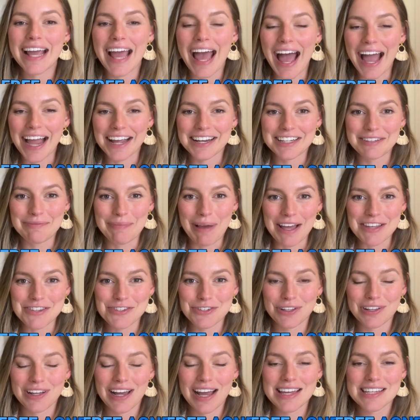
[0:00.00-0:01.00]
acne
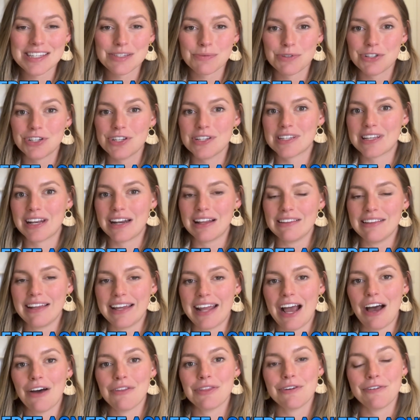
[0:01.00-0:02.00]
masterclass, which is going to lay
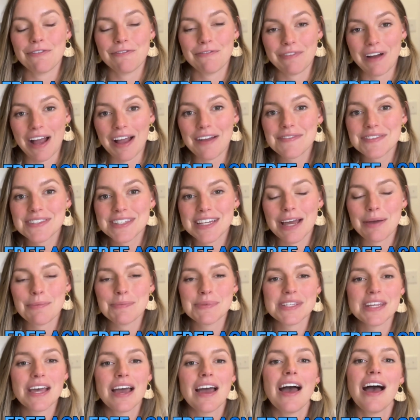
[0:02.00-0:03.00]
out the 5
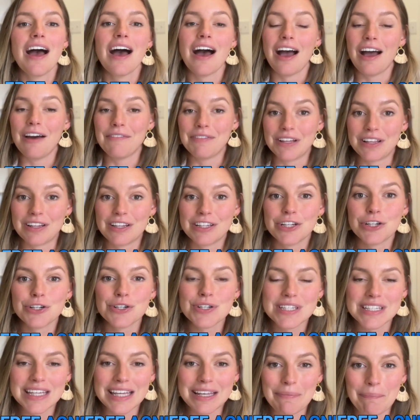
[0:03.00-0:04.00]
steps of the clear
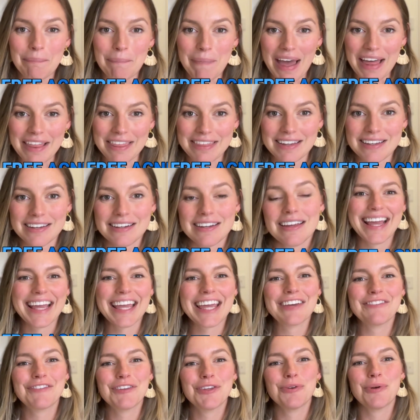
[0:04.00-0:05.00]
skin method and
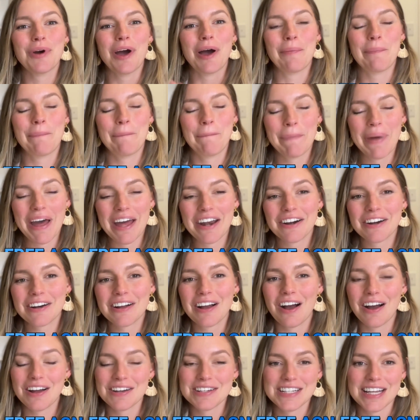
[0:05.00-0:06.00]
give you a better
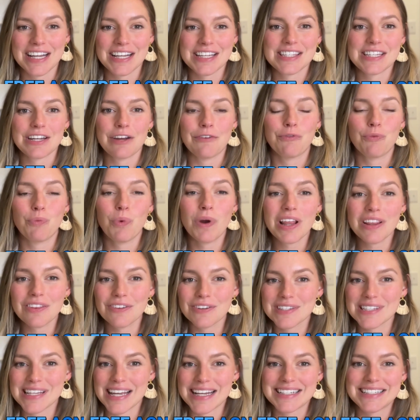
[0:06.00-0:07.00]
context of what it
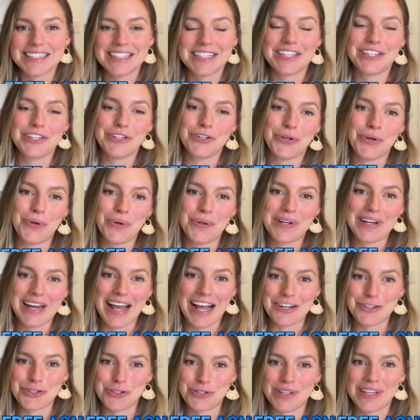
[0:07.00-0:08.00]
looks like to heal
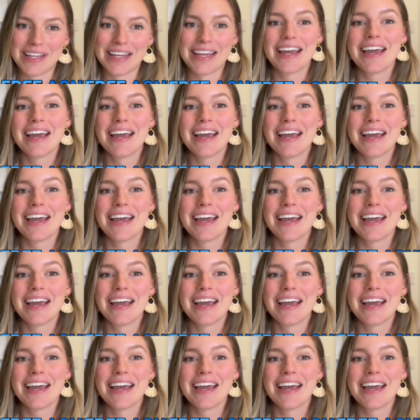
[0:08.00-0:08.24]
naturally.